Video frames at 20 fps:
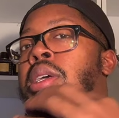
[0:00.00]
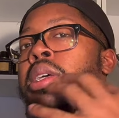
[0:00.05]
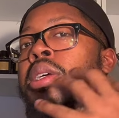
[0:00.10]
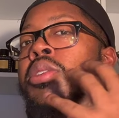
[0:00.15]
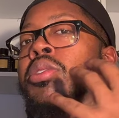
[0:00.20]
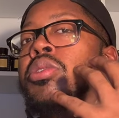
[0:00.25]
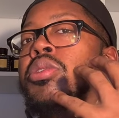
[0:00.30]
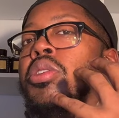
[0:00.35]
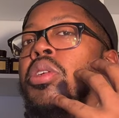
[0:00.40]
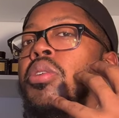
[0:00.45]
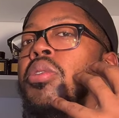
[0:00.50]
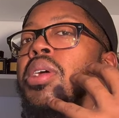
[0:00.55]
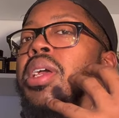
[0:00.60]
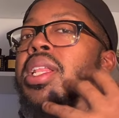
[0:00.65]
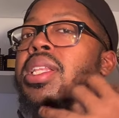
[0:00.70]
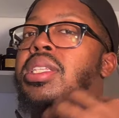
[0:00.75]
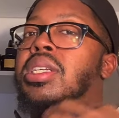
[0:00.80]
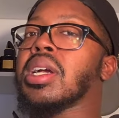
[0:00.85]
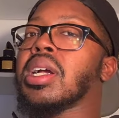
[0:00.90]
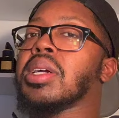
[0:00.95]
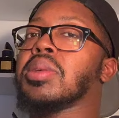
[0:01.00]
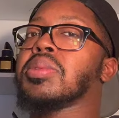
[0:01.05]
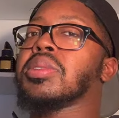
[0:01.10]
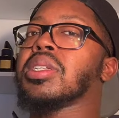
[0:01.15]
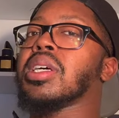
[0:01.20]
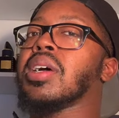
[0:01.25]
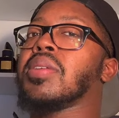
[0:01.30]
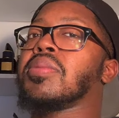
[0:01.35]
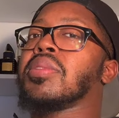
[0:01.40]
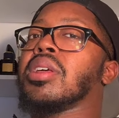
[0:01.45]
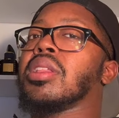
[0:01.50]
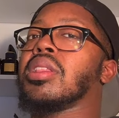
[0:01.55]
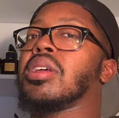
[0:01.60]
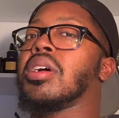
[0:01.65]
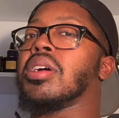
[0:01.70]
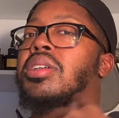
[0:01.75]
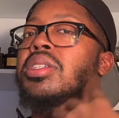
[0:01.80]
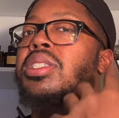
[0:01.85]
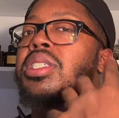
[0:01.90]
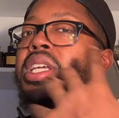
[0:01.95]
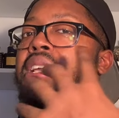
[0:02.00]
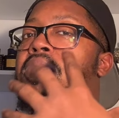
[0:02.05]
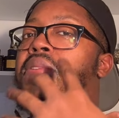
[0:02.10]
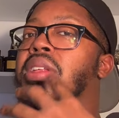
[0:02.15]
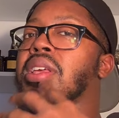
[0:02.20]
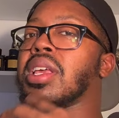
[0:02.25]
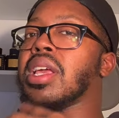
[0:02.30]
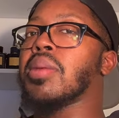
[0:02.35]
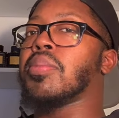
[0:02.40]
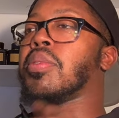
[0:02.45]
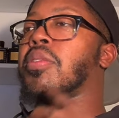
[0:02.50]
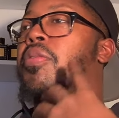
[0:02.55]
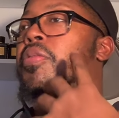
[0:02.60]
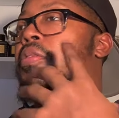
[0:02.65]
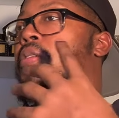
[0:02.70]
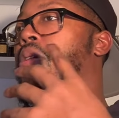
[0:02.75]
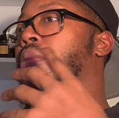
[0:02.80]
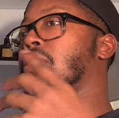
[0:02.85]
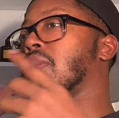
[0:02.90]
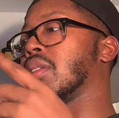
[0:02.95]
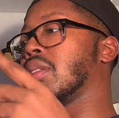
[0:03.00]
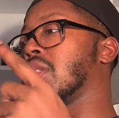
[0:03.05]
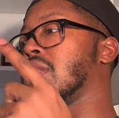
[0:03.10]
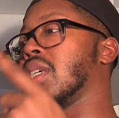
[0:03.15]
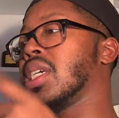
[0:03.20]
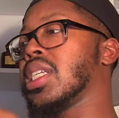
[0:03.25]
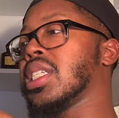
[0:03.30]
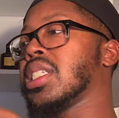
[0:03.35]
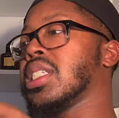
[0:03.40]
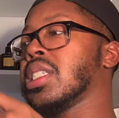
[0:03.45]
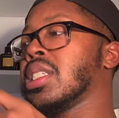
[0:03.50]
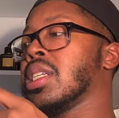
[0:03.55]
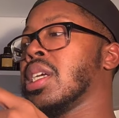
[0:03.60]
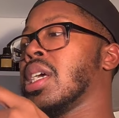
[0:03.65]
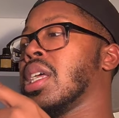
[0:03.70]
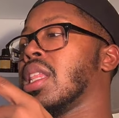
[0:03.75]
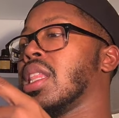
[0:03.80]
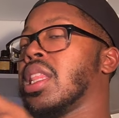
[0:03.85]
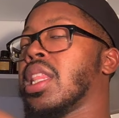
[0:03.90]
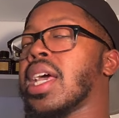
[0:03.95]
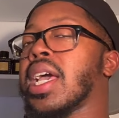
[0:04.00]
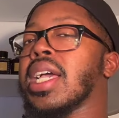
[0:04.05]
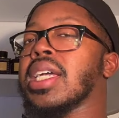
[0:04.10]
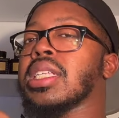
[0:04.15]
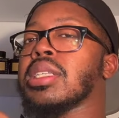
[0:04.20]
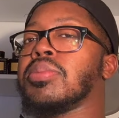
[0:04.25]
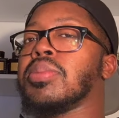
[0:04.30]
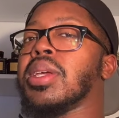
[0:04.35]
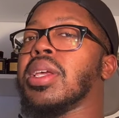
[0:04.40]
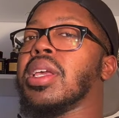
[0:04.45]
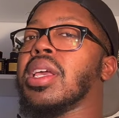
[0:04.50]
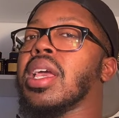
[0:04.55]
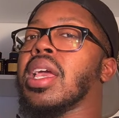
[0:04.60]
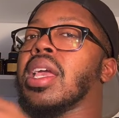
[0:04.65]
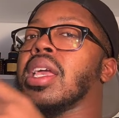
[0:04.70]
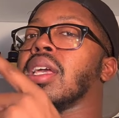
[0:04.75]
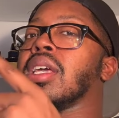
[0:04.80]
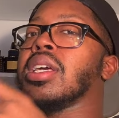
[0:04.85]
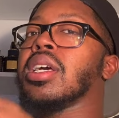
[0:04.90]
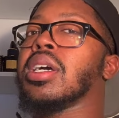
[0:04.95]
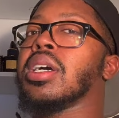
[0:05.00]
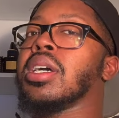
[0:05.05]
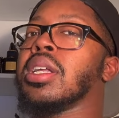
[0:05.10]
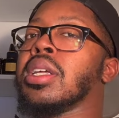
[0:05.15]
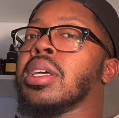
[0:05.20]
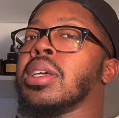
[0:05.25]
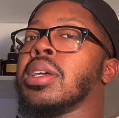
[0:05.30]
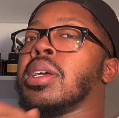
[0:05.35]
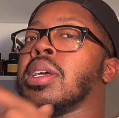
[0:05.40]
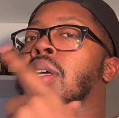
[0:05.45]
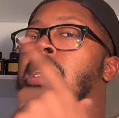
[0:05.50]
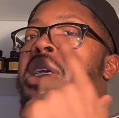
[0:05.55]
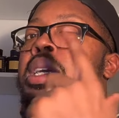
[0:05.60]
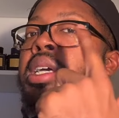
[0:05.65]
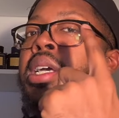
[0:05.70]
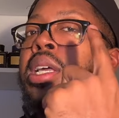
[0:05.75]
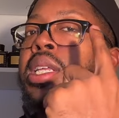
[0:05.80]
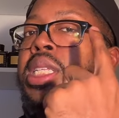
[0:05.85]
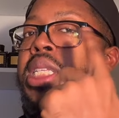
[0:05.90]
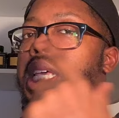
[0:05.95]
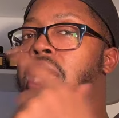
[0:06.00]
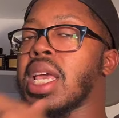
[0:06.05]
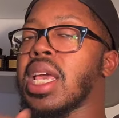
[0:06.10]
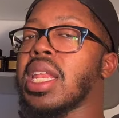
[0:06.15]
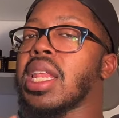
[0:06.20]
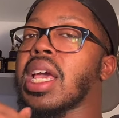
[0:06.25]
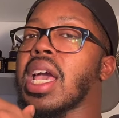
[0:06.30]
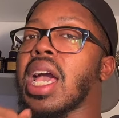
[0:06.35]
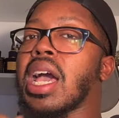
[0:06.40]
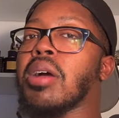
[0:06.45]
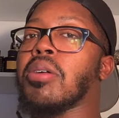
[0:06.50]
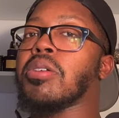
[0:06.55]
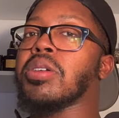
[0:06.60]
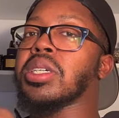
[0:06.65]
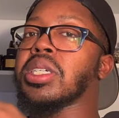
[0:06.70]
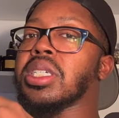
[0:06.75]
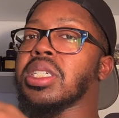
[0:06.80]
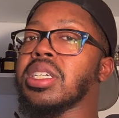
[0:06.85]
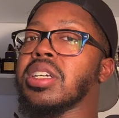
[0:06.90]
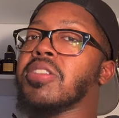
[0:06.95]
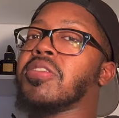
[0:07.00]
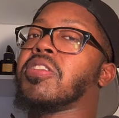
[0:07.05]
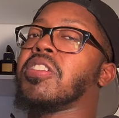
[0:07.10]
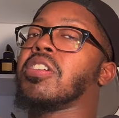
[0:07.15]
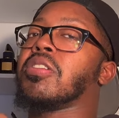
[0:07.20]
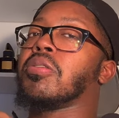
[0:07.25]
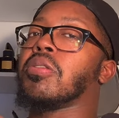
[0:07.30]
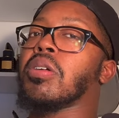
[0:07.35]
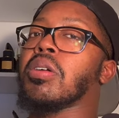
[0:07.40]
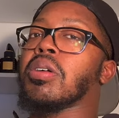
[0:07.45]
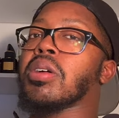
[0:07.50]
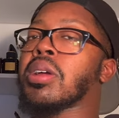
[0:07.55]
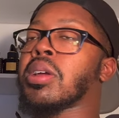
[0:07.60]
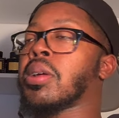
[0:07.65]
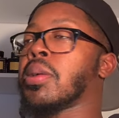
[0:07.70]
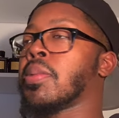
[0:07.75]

So in terms of the longevity and performance, this lasts me a good 10 hour shift at work.